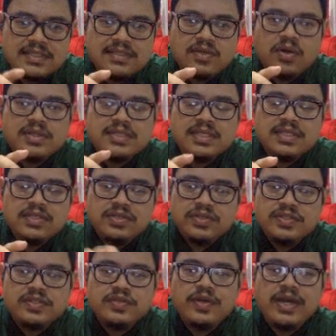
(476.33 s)
the author
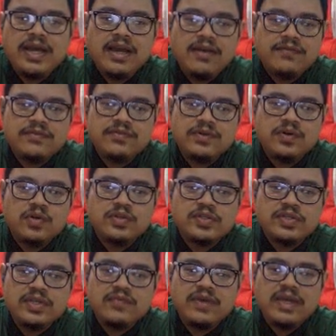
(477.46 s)
use, you have to also
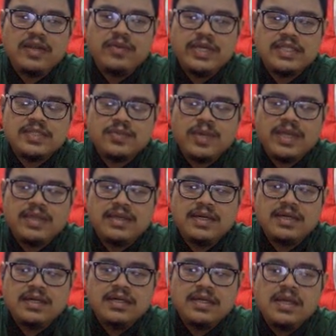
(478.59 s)
evaluate whether
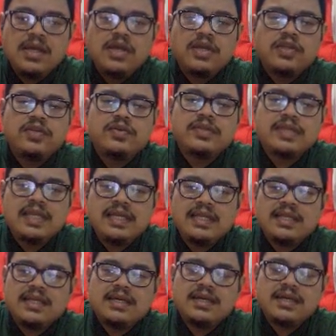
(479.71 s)
you think
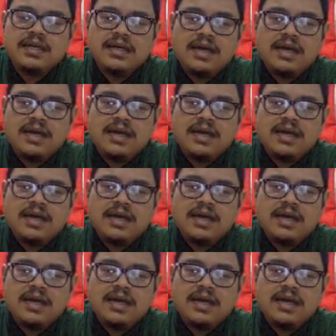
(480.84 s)
the